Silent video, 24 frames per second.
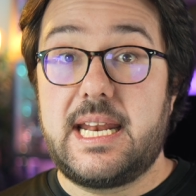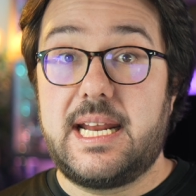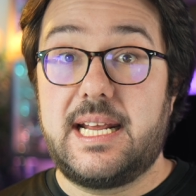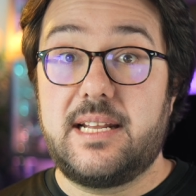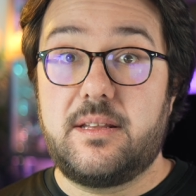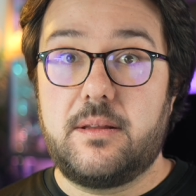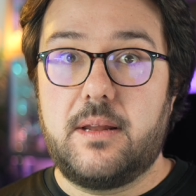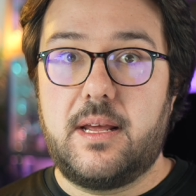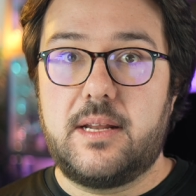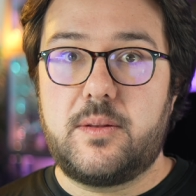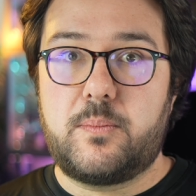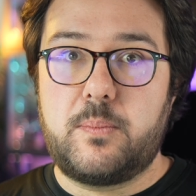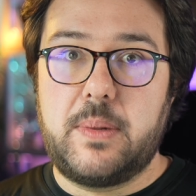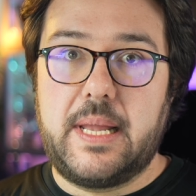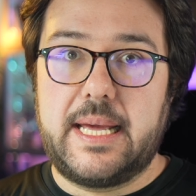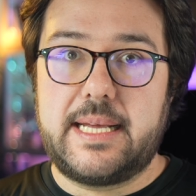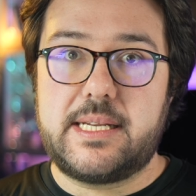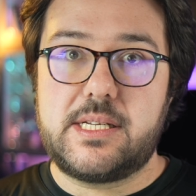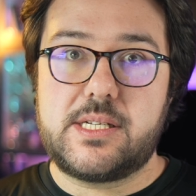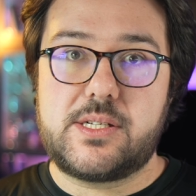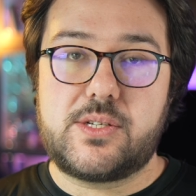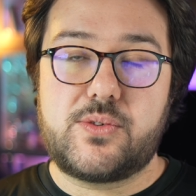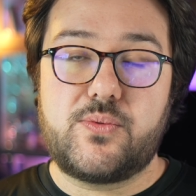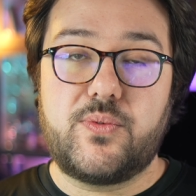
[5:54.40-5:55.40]
it
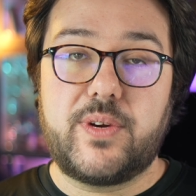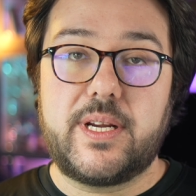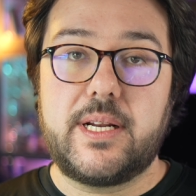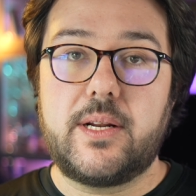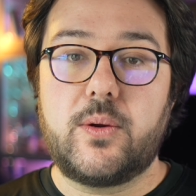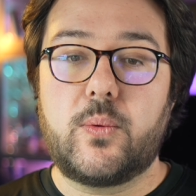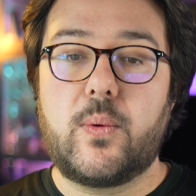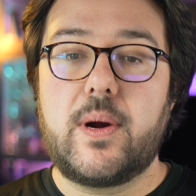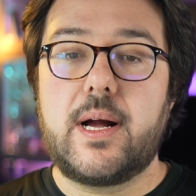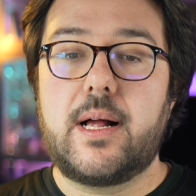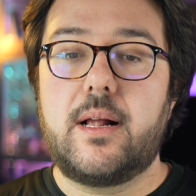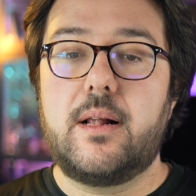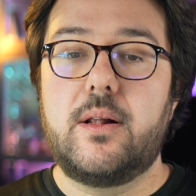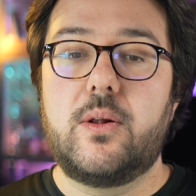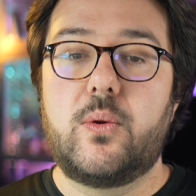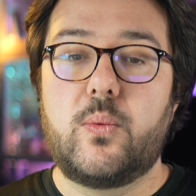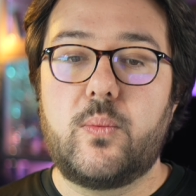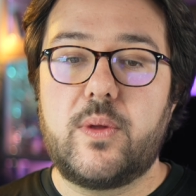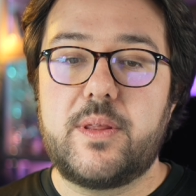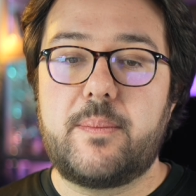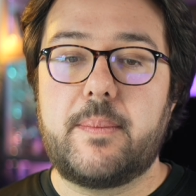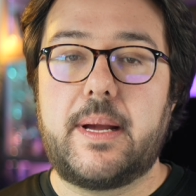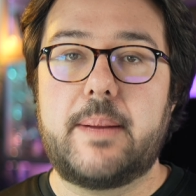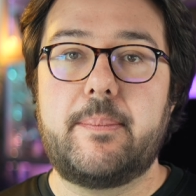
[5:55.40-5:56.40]
blends really well
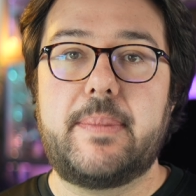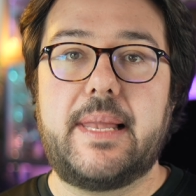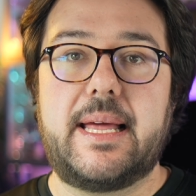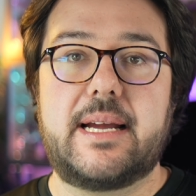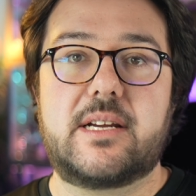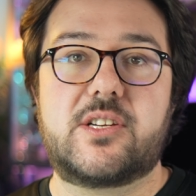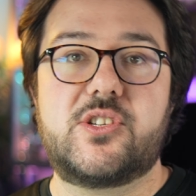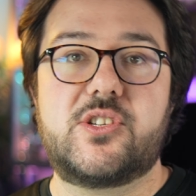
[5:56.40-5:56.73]
with my black